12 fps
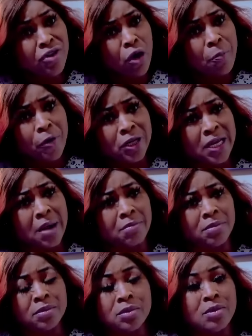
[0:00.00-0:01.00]
I've given up
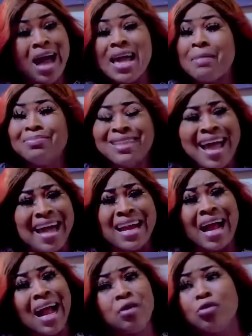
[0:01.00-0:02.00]
on them. I am
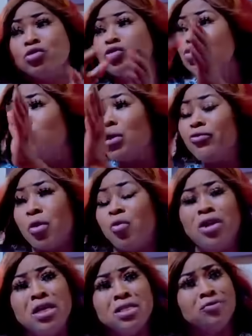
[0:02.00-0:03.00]
tired. I can't continue
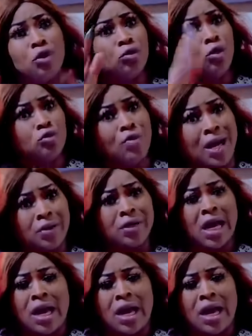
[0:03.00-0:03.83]
going from one native doctor to